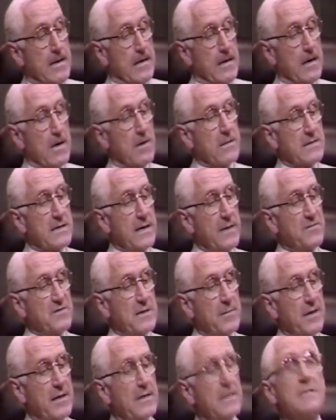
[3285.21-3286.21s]
You know, it seems
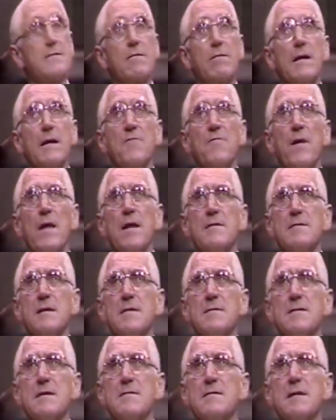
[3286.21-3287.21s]
to me these critic fellas
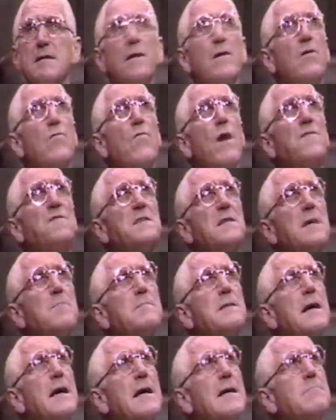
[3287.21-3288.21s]
are just a little rough
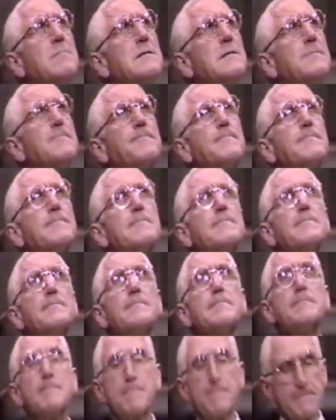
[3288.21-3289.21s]
sometimes.
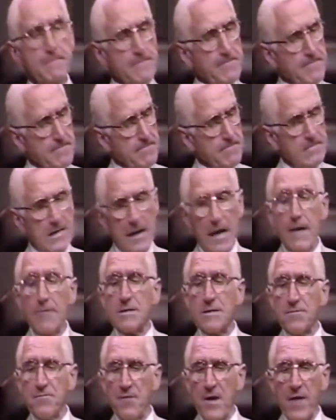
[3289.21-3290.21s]
When I
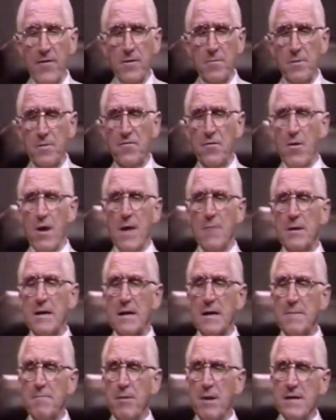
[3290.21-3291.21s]
was a father before I
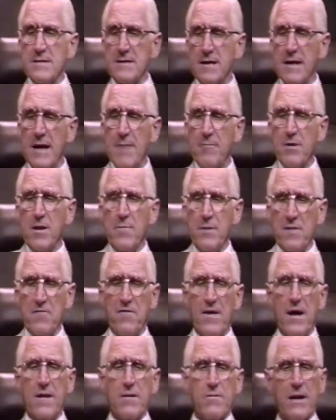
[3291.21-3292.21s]
became president, I'm going to be a
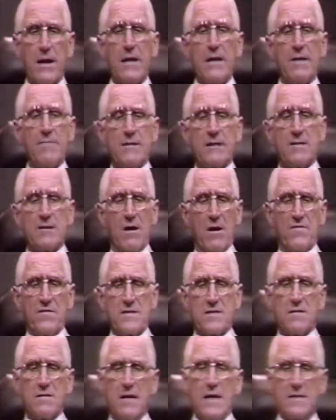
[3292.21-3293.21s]
father when I leave this
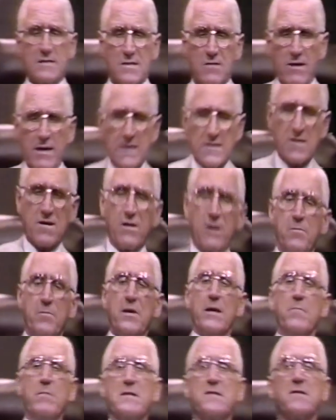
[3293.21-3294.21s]
office. So that's the way it's going to
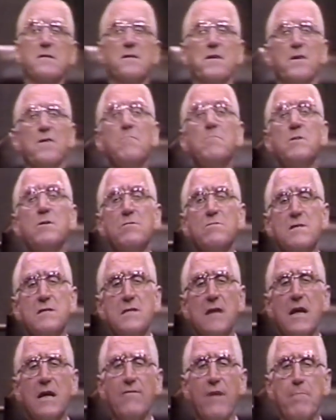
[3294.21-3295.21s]
be, Mr. Hume, you
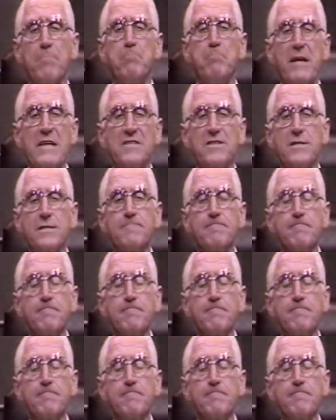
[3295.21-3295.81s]
son of a bitch.